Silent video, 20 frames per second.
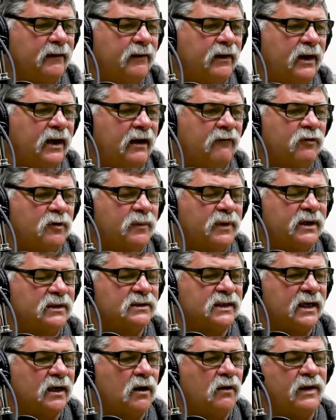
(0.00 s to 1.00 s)
everybody's
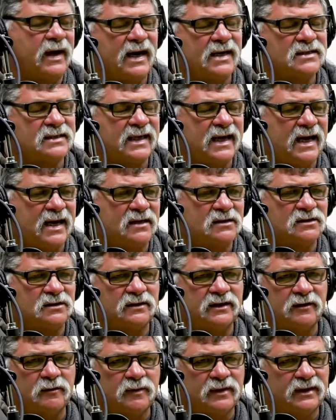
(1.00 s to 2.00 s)
like, oh, he has cancer.
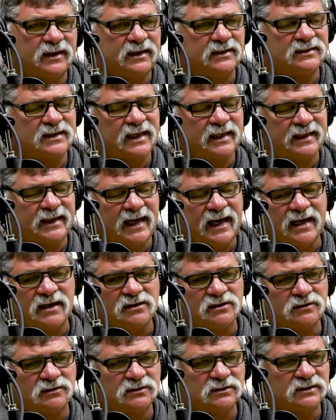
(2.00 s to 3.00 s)
And everybody thinks like
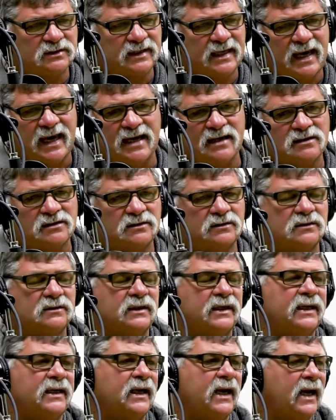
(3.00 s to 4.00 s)
cancer is cancer.
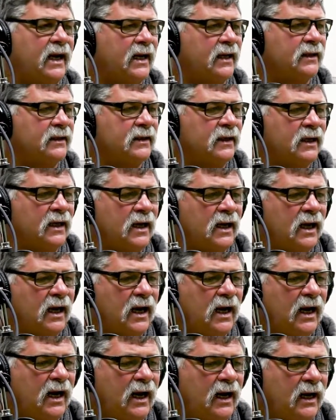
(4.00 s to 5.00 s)
And
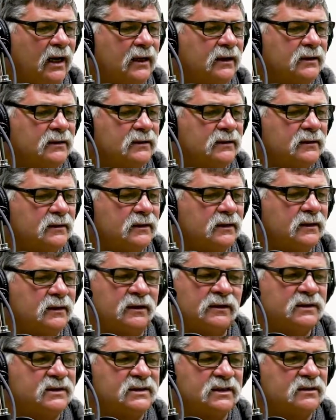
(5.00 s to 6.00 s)

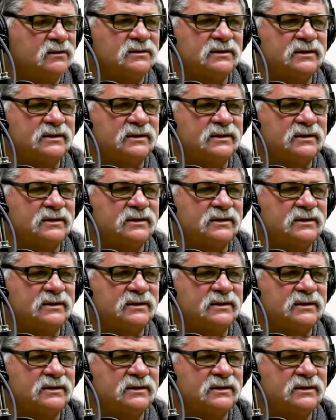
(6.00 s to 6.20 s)
there's